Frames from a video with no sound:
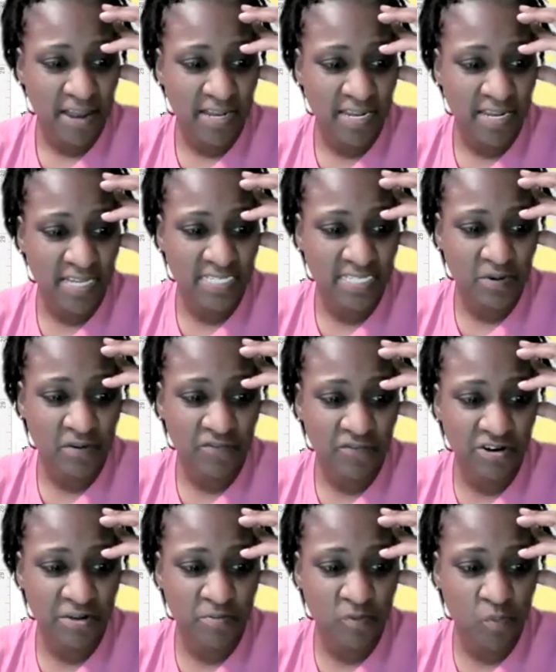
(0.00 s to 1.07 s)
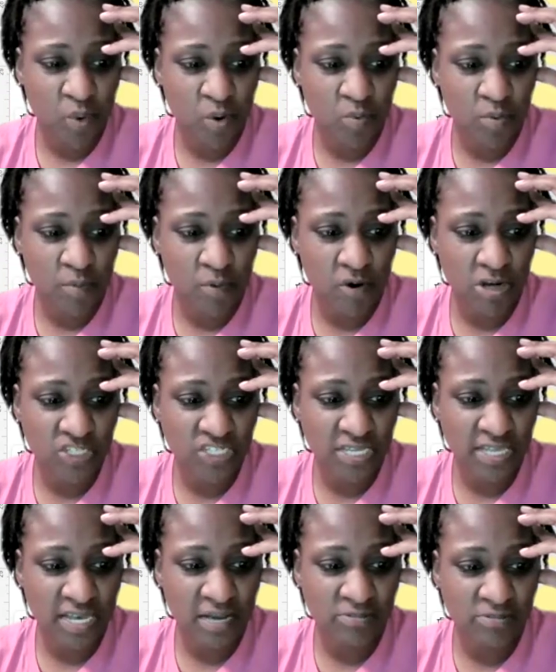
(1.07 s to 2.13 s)
All right, let's go over here and work with
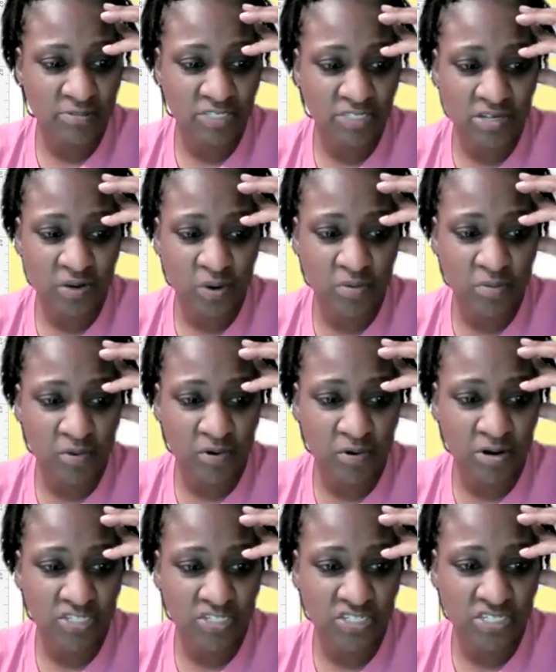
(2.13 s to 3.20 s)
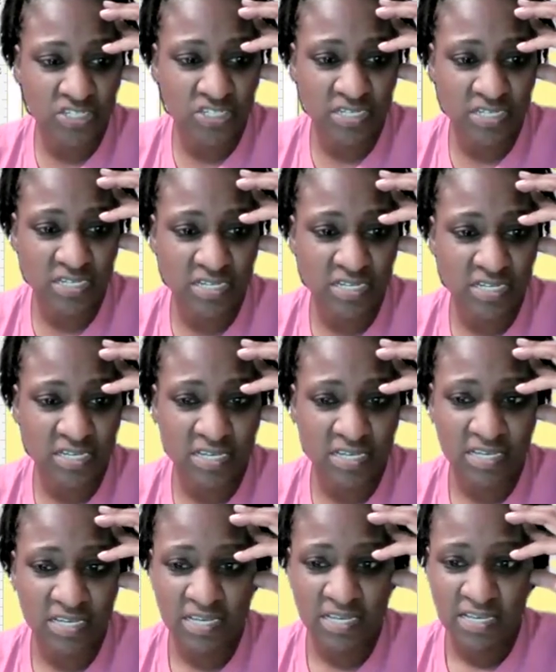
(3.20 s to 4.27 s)
March. I think I'm just gonna work with March.
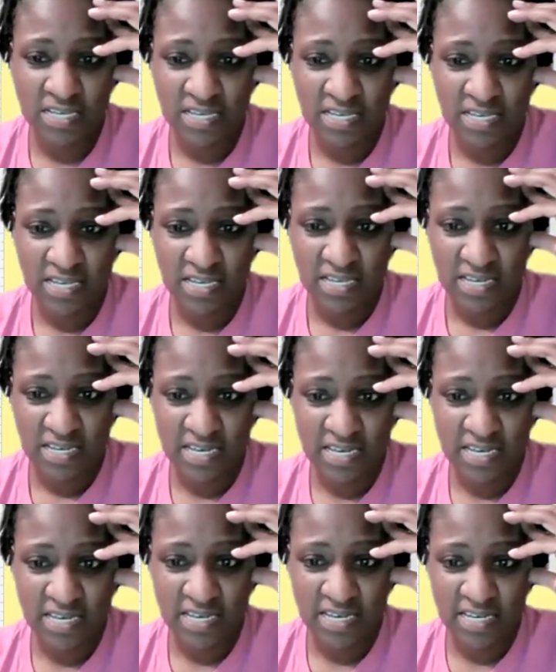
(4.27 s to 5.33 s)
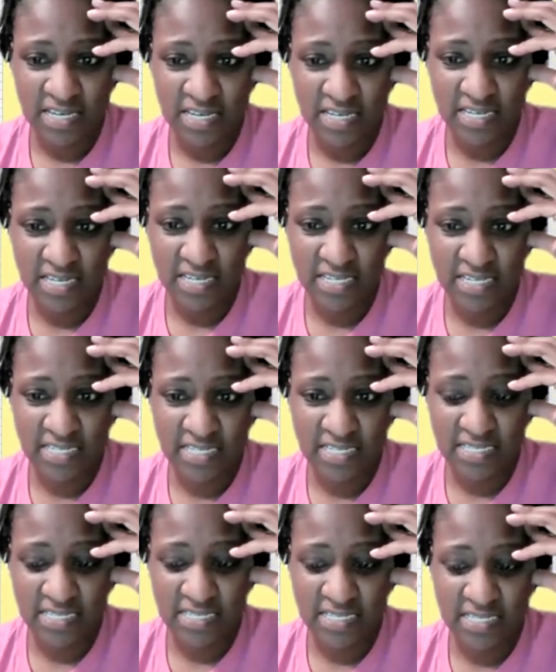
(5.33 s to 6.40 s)

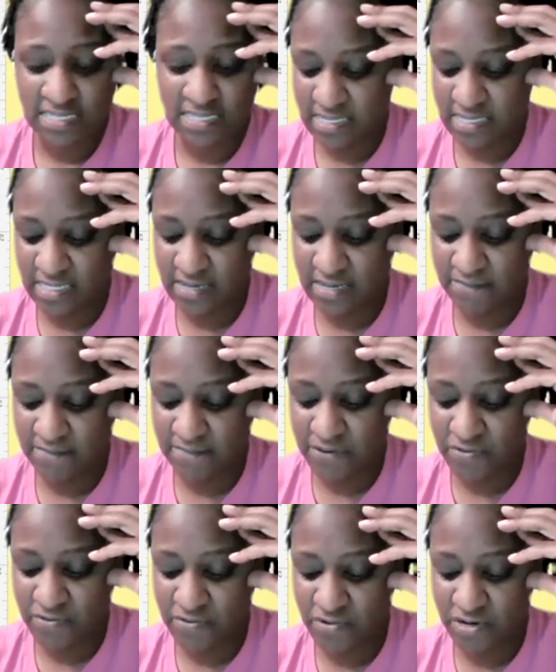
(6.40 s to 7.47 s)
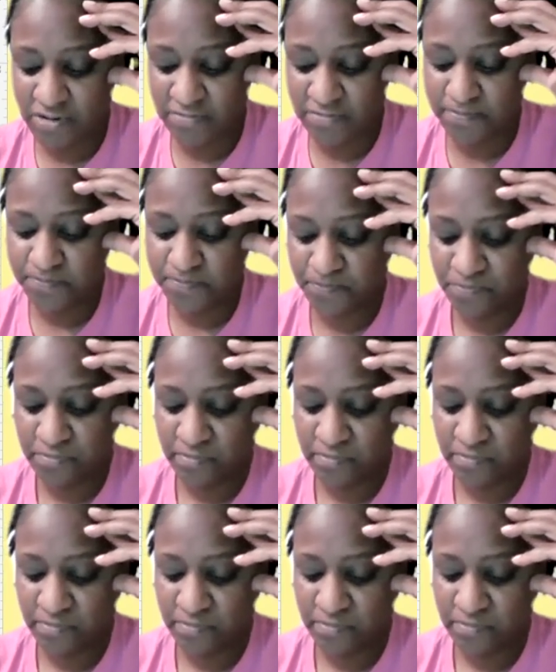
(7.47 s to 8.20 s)
Cause this computer